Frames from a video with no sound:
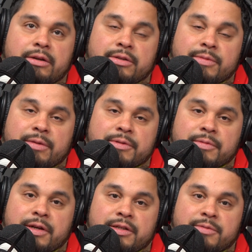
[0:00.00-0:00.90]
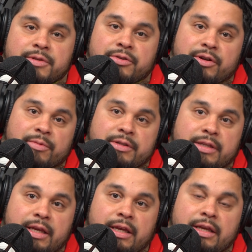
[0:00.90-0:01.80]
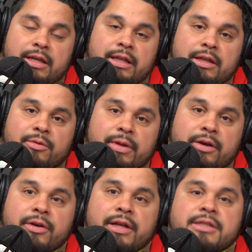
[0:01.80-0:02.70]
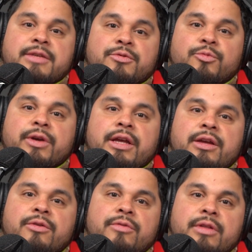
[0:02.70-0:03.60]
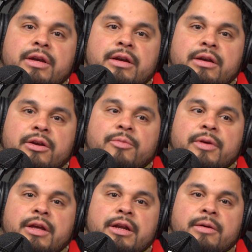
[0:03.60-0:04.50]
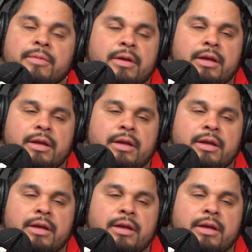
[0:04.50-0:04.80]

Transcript: sometimes some customers, they try to be sneaky, and then they're like, oh yeah, the stuff's way over there, go pick it up.